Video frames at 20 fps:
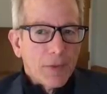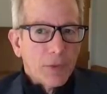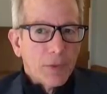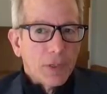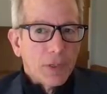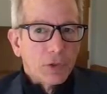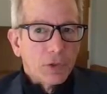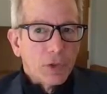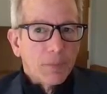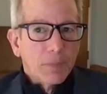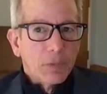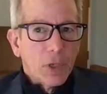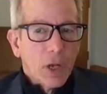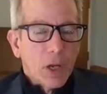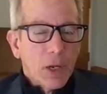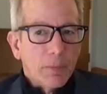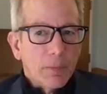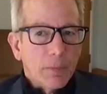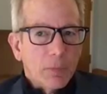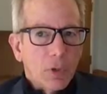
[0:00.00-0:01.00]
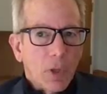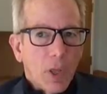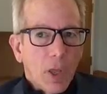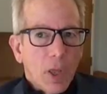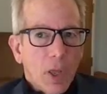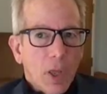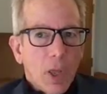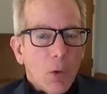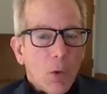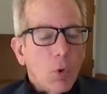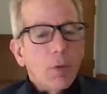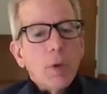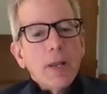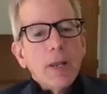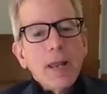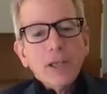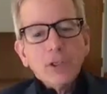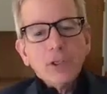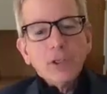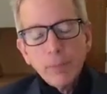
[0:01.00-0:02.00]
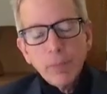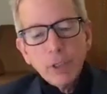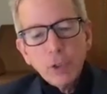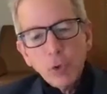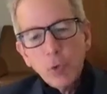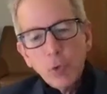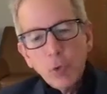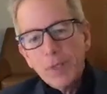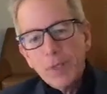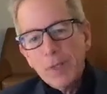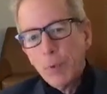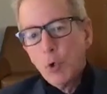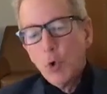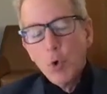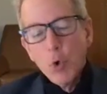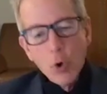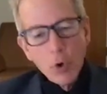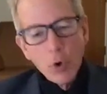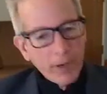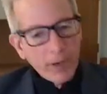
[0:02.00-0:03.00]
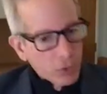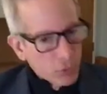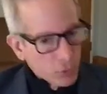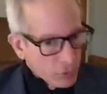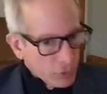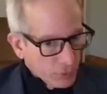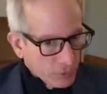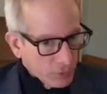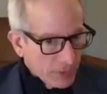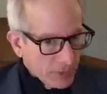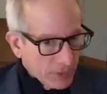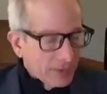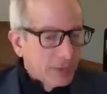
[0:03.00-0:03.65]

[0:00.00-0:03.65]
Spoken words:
I think sometimes, well, it has to be two people who are interested,